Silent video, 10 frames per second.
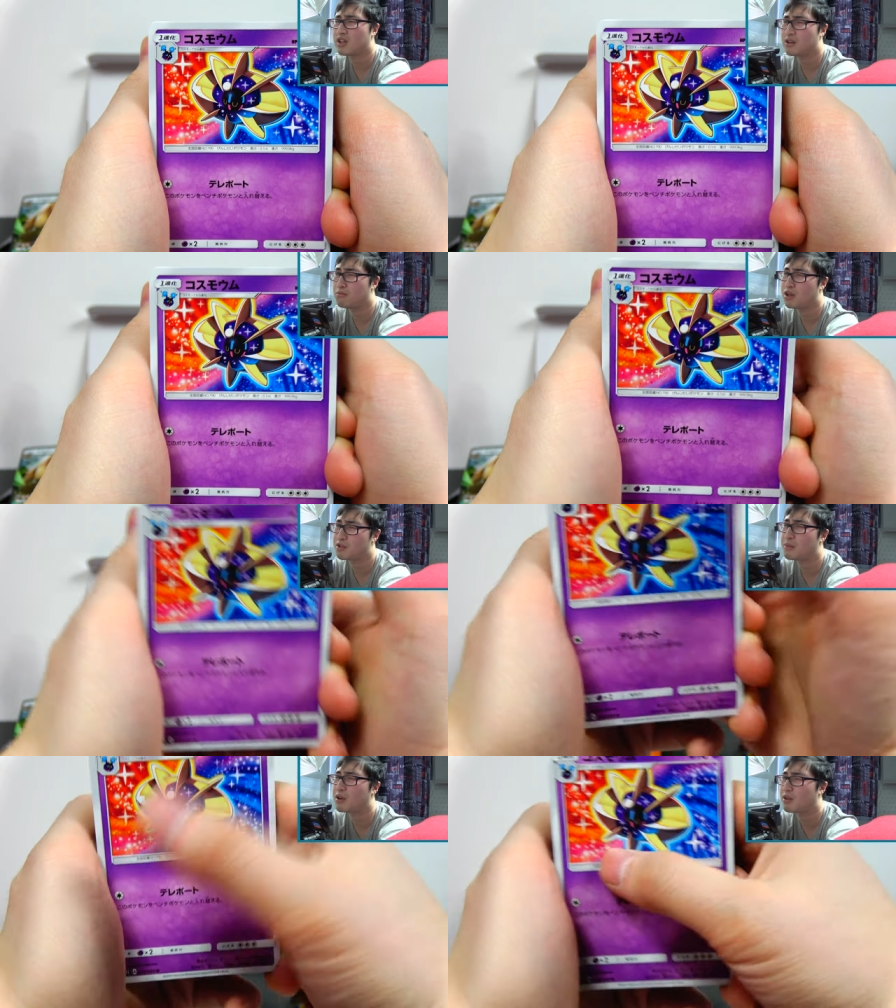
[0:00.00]
They are
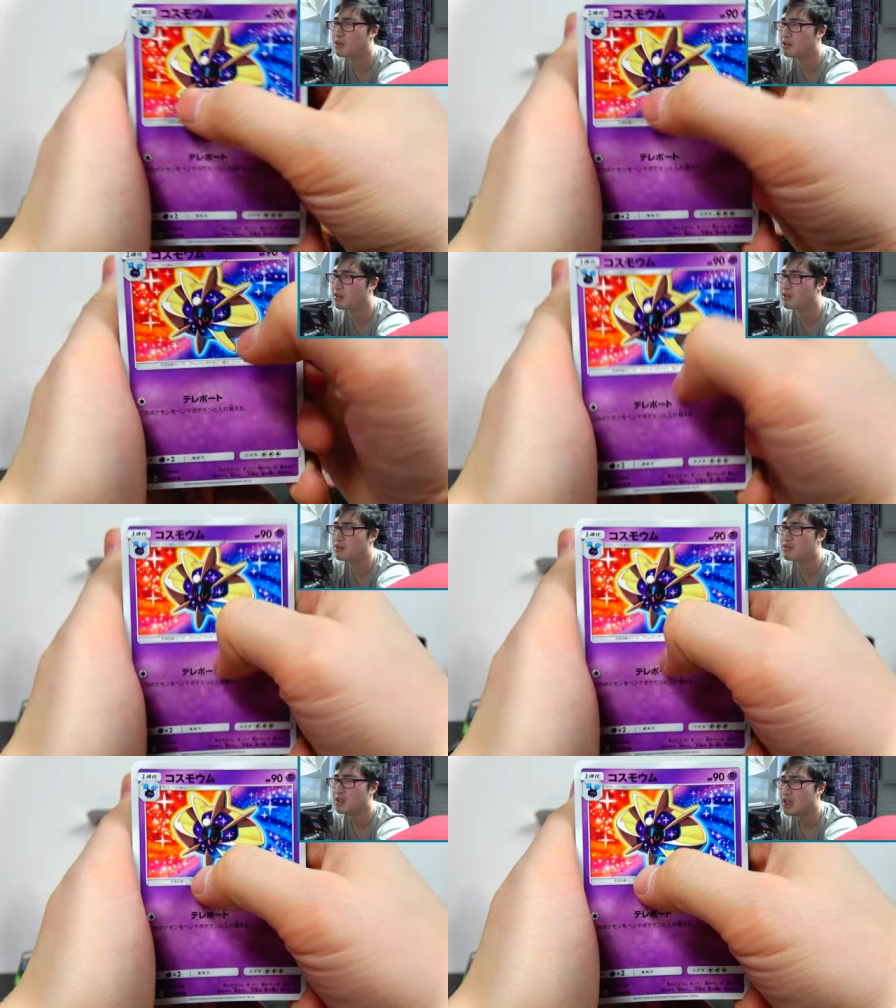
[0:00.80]
much better than
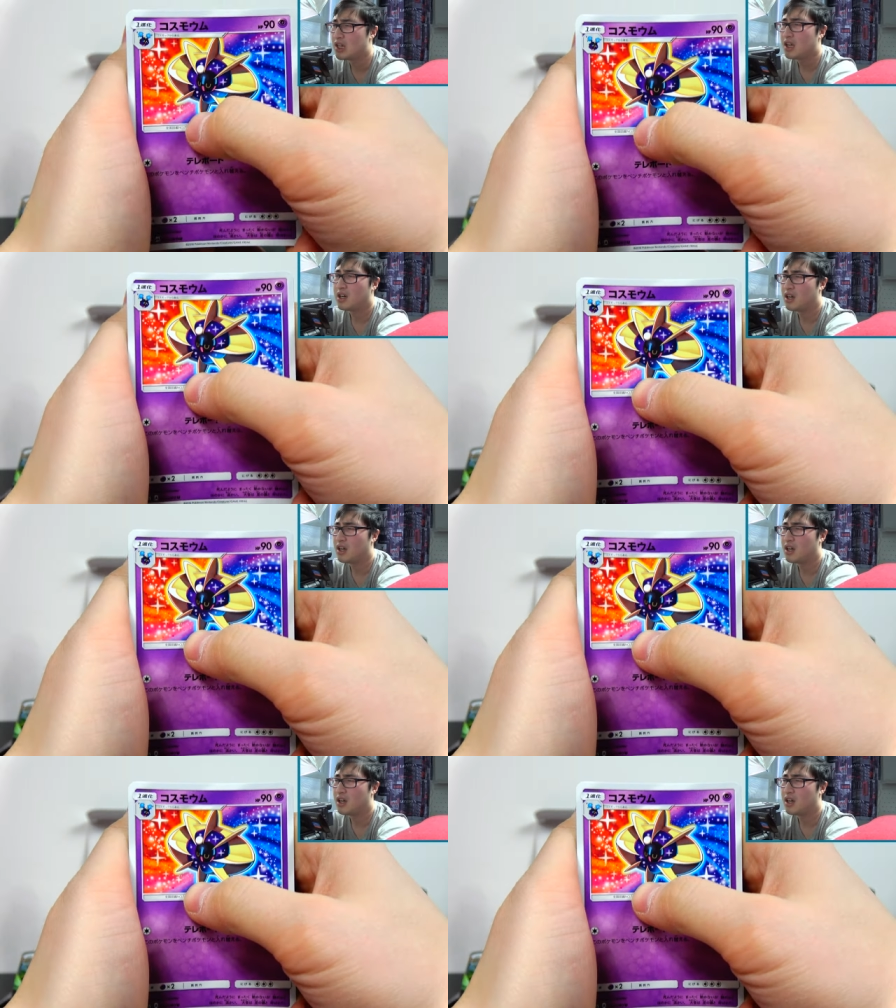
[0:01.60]
this.